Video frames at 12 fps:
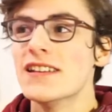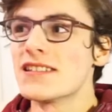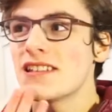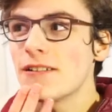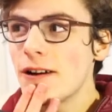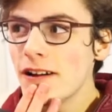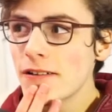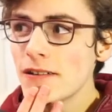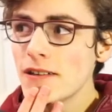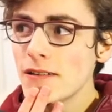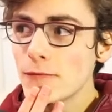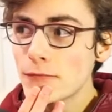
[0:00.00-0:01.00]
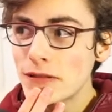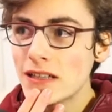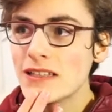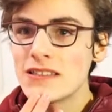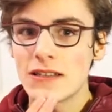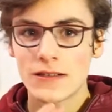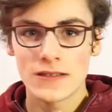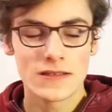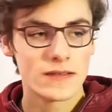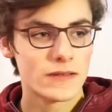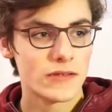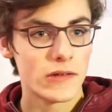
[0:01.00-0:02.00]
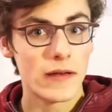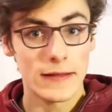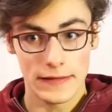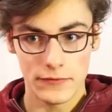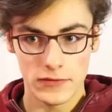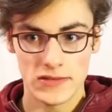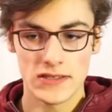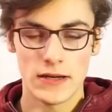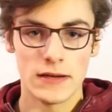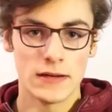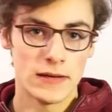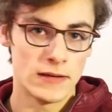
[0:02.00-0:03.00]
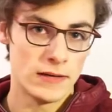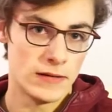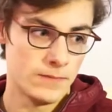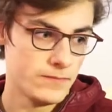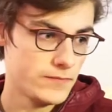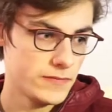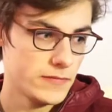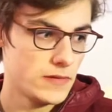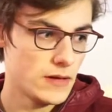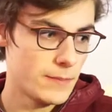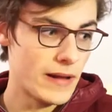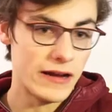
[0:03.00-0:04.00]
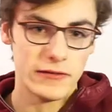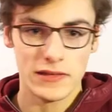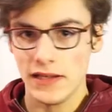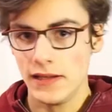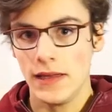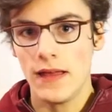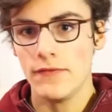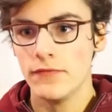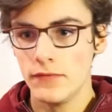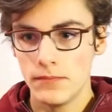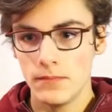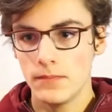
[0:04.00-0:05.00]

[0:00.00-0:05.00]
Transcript: So I really started to like level design, and I apparently have